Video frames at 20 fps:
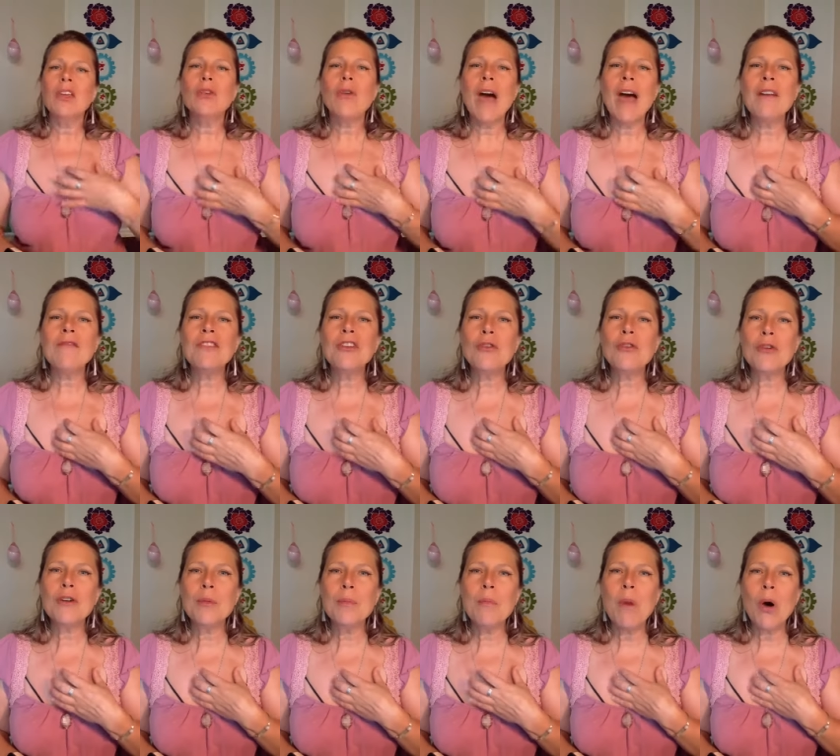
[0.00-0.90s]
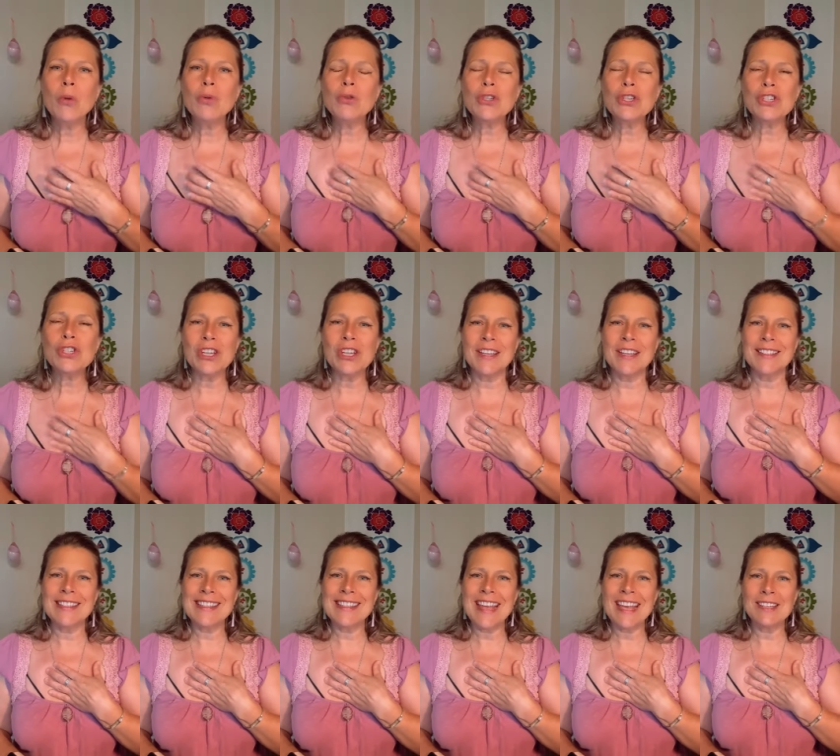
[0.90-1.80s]
You have your
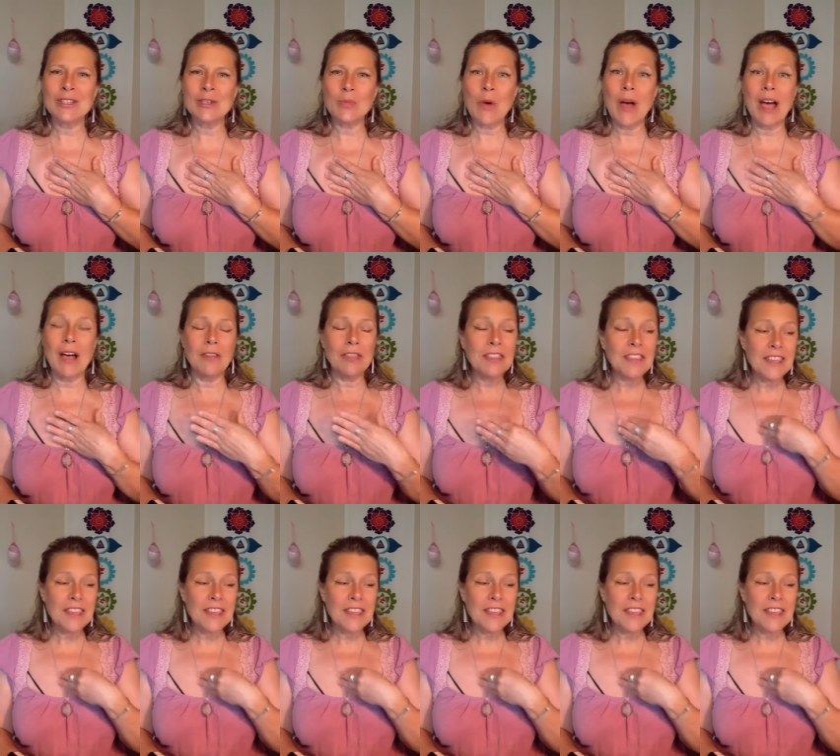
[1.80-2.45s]
emotions as well.